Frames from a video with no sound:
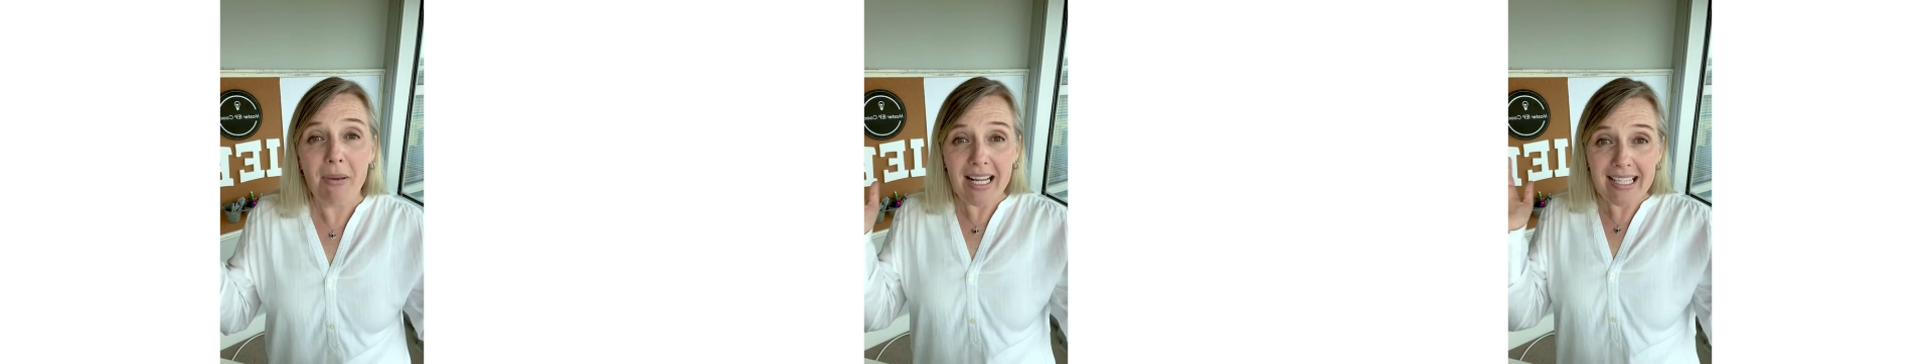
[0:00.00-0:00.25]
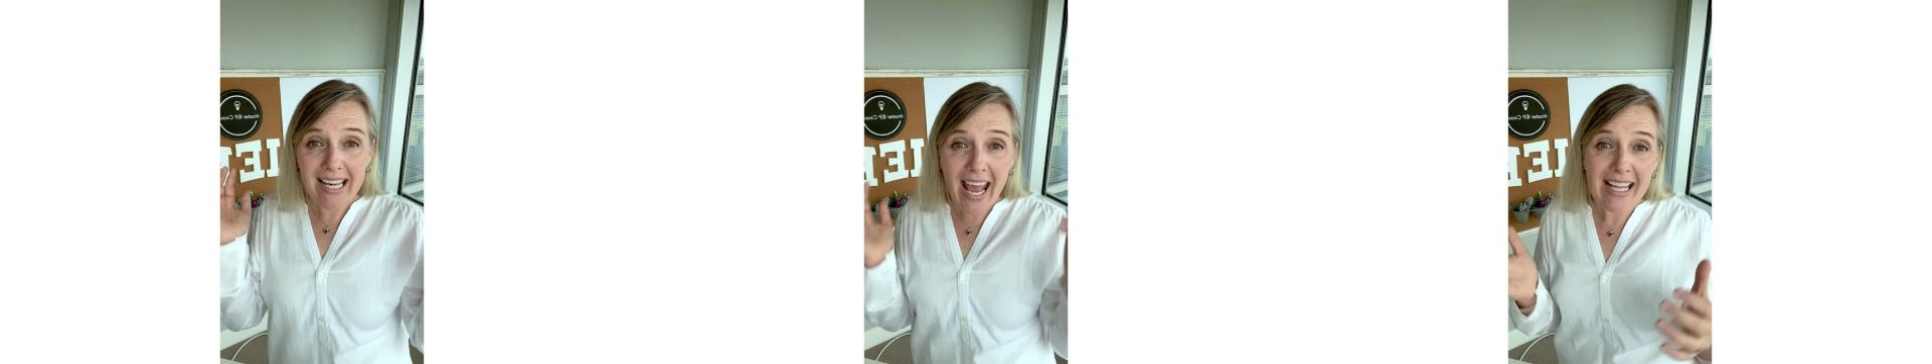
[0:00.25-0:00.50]
but
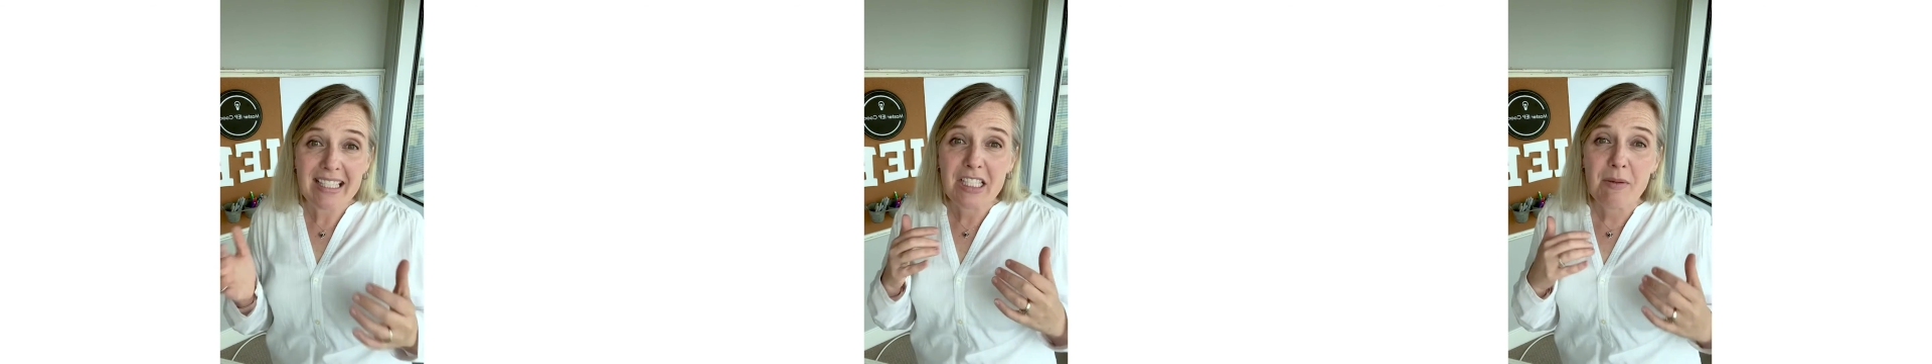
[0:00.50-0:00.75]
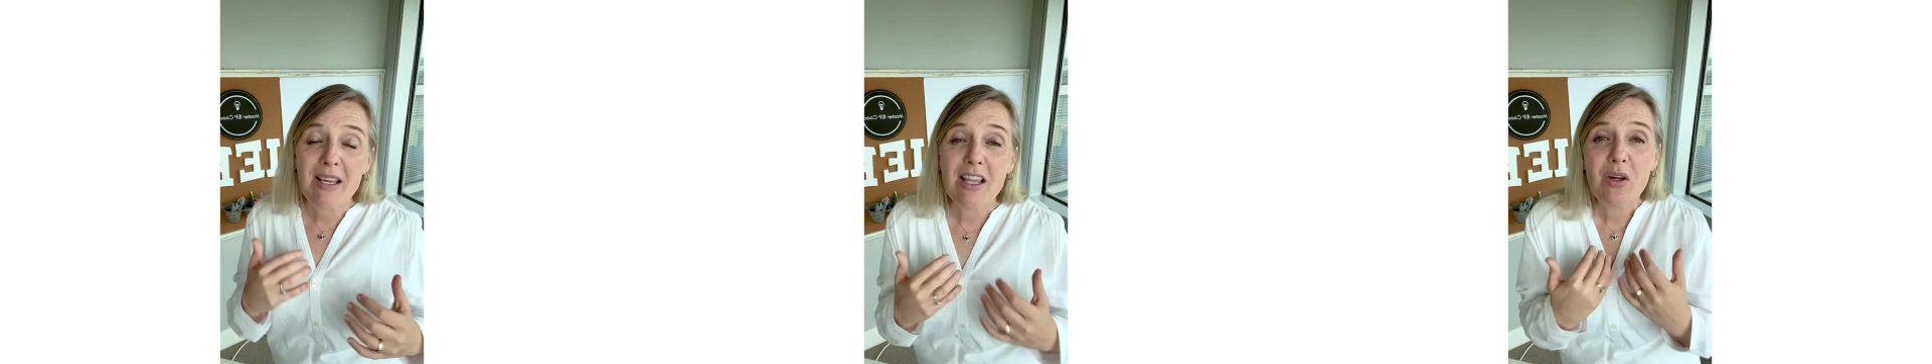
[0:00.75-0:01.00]
it tends
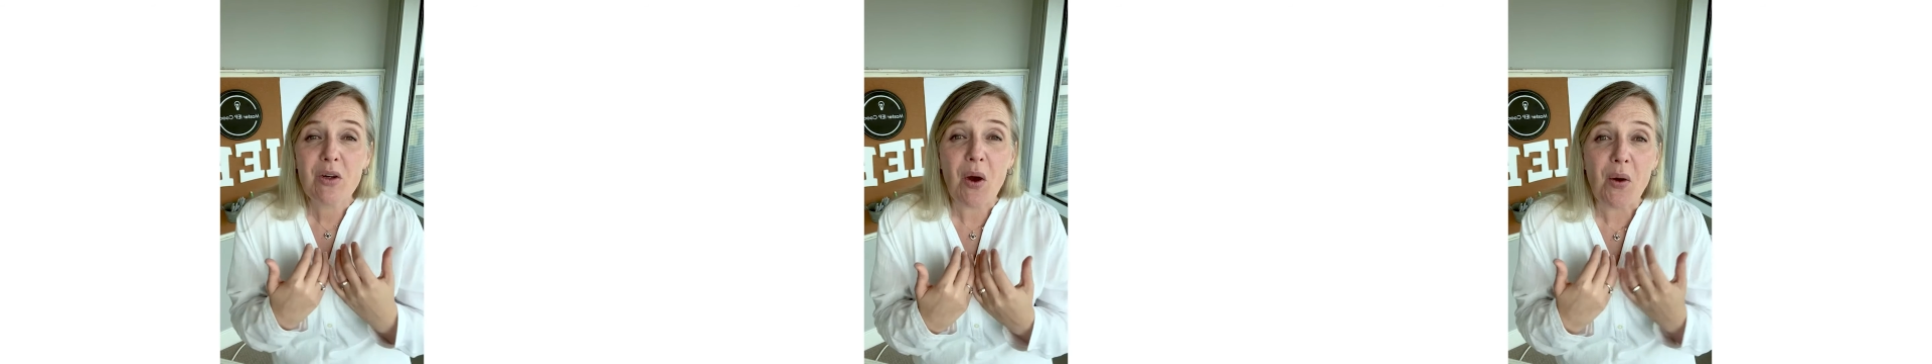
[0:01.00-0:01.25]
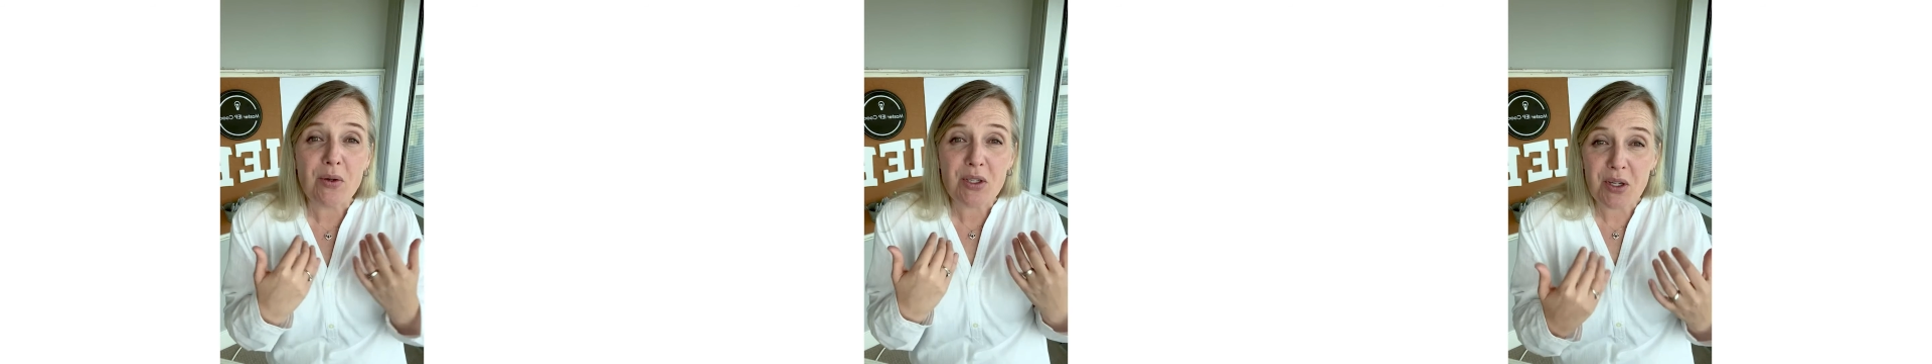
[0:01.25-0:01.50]
to be the
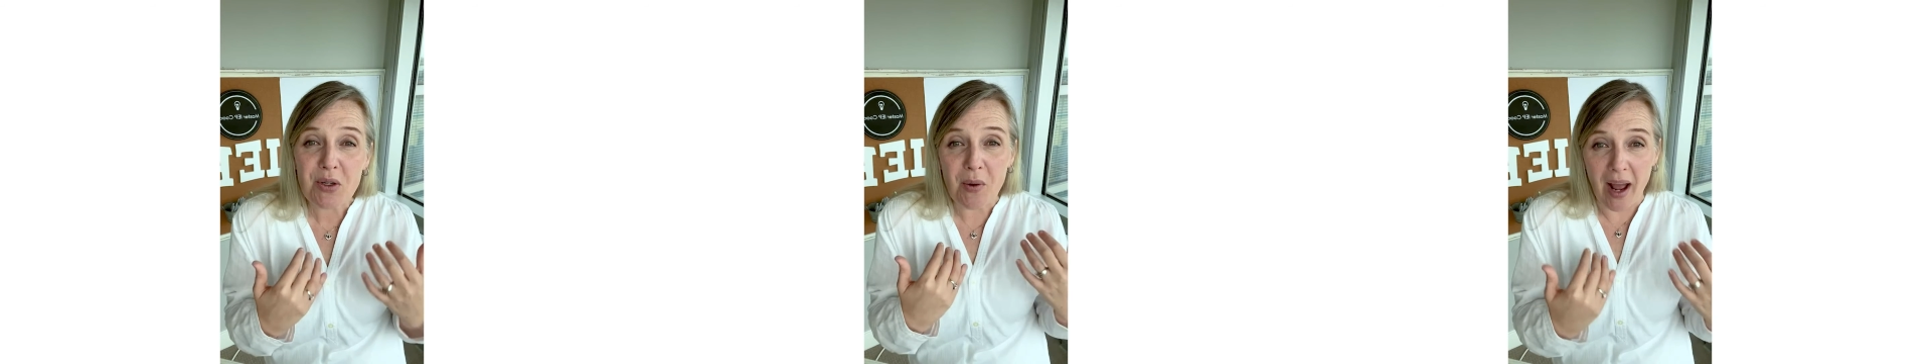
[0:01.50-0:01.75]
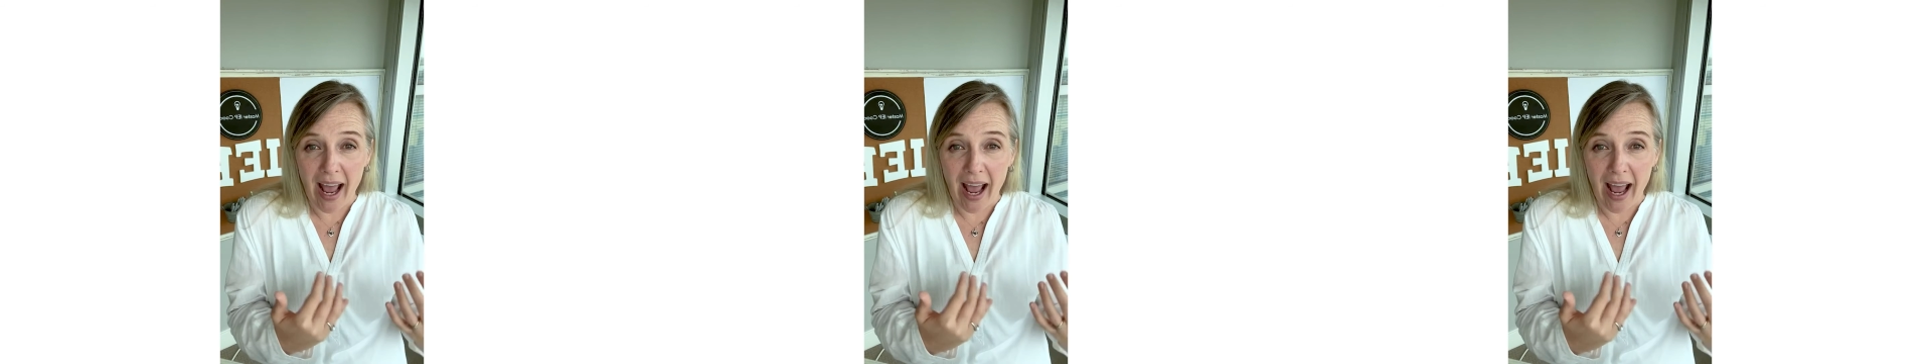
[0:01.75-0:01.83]
go-to